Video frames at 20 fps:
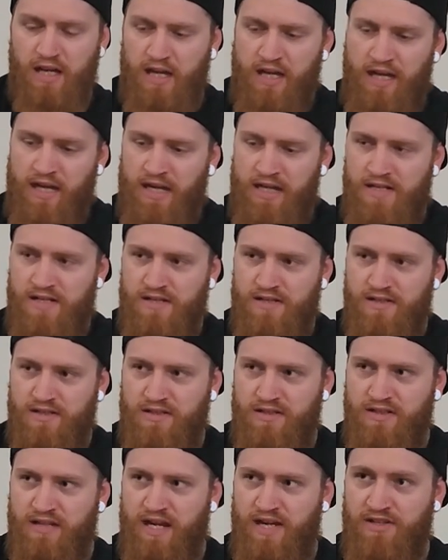And
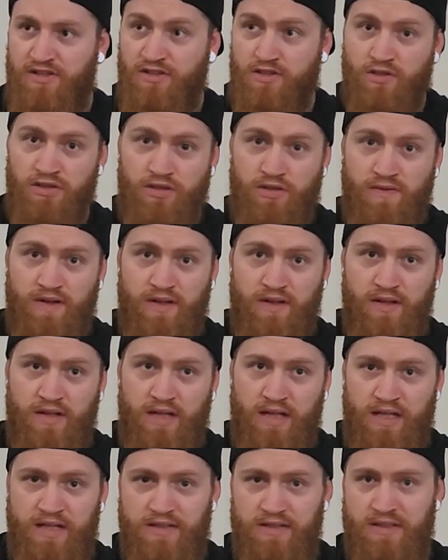snakes and a lot of
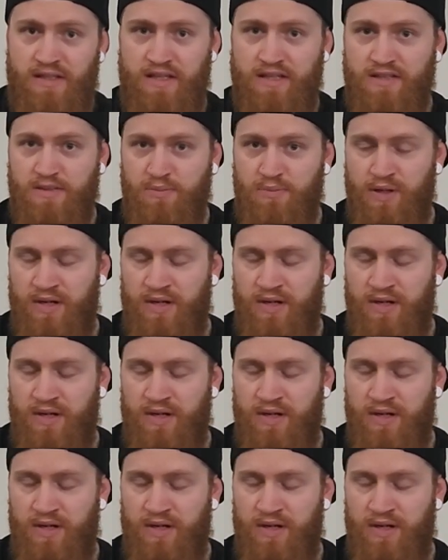other insects and